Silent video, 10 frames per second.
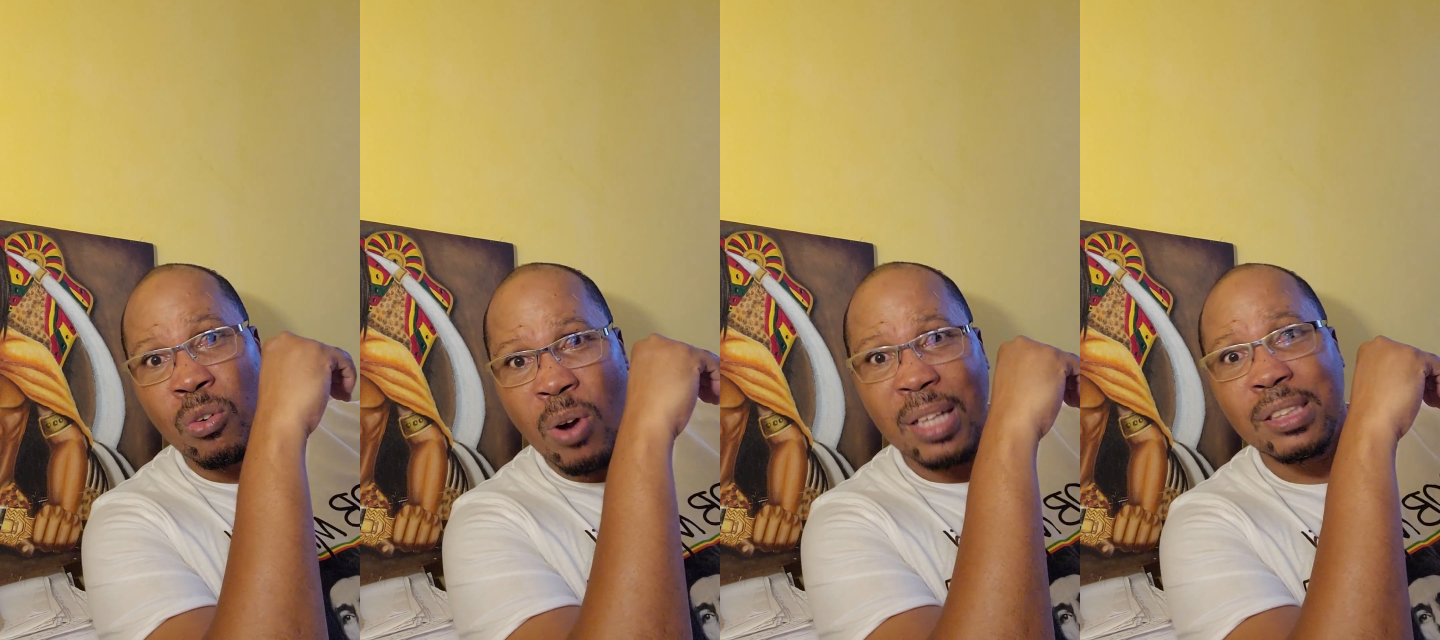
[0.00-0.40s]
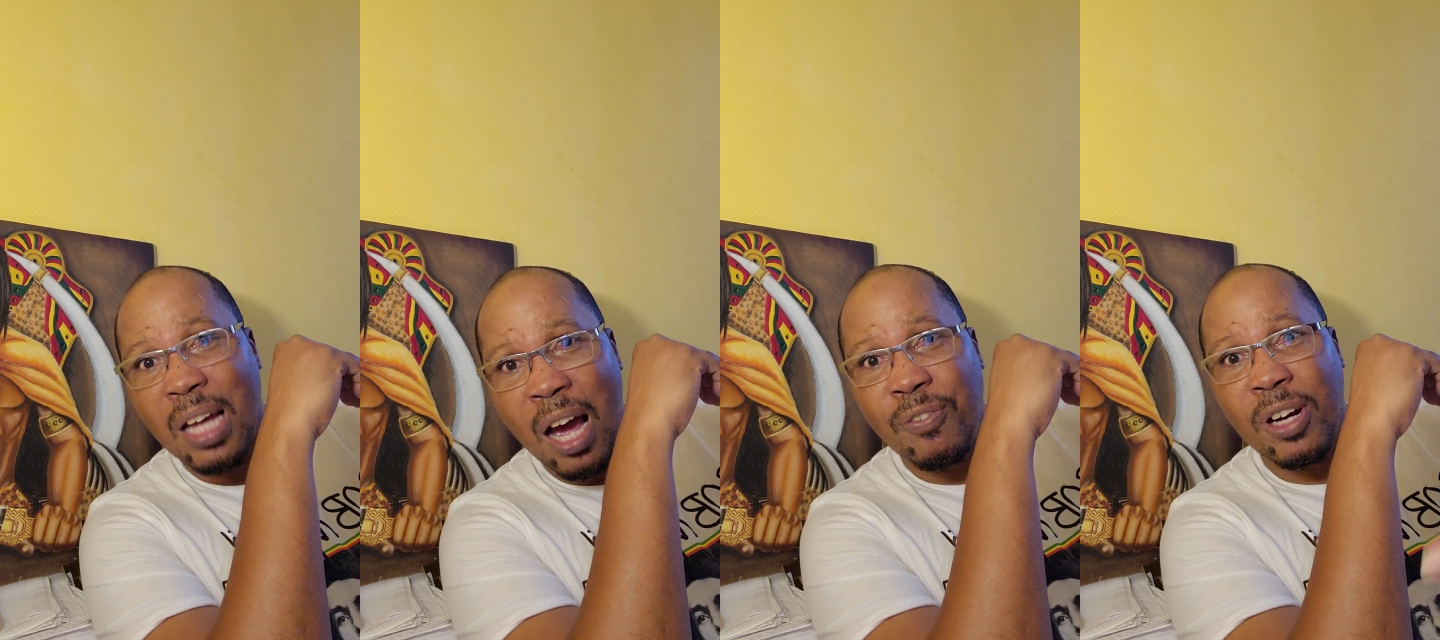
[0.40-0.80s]

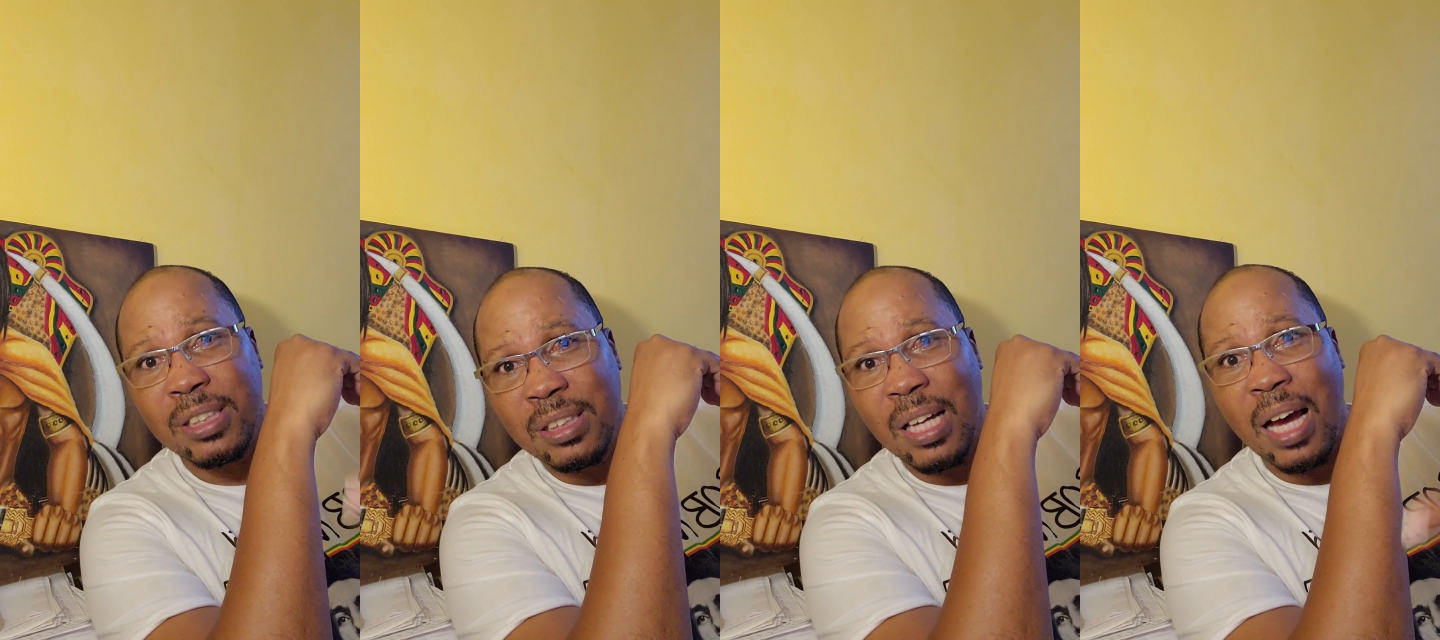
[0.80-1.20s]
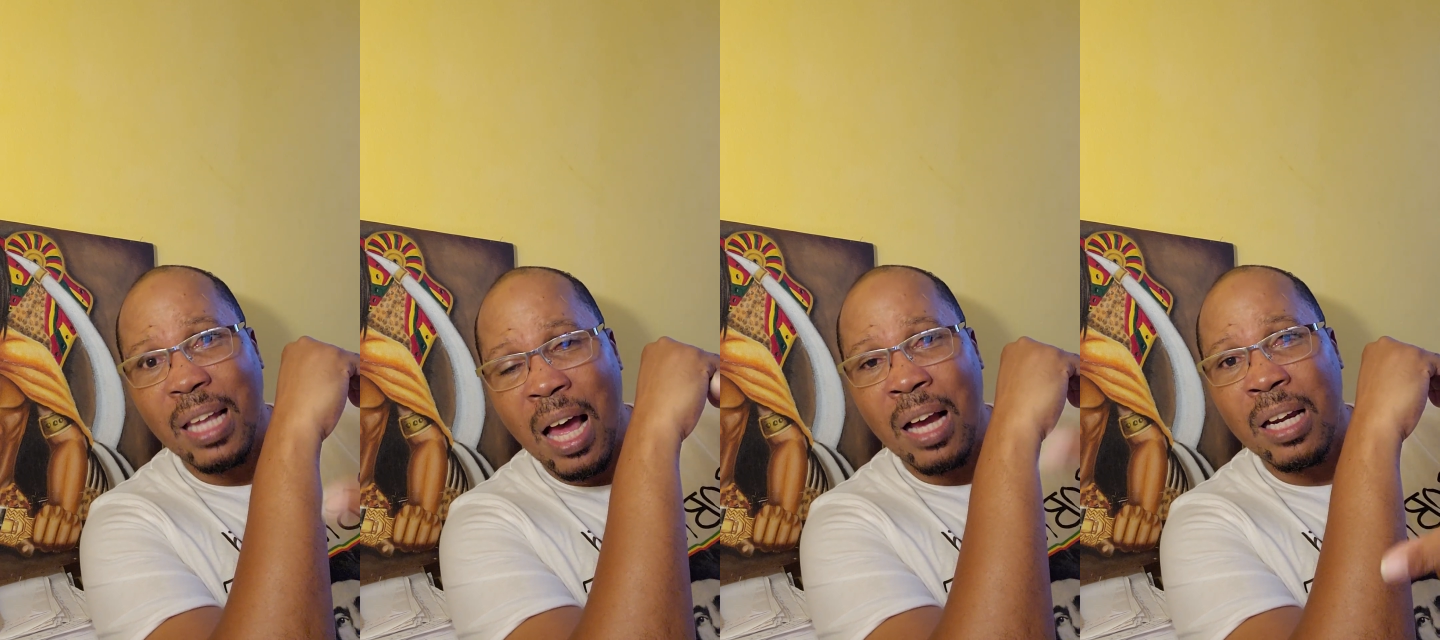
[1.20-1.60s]
Rasta have to
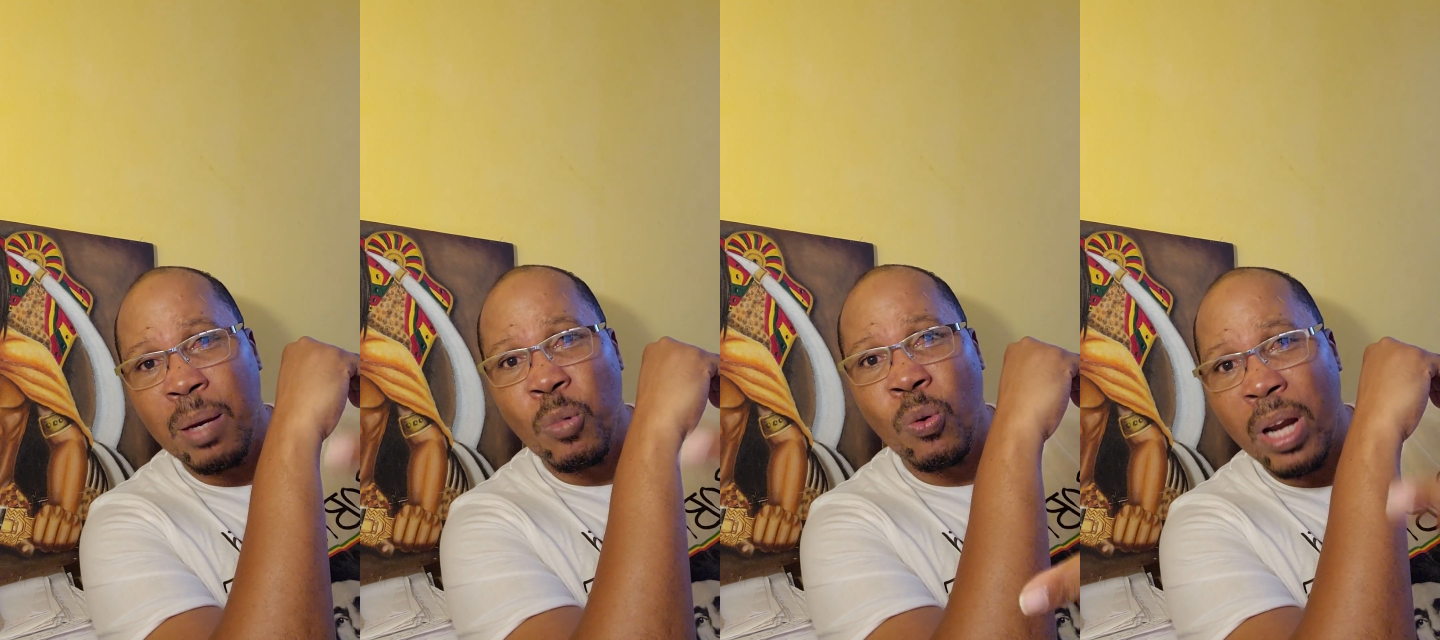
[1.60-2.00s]
start handling them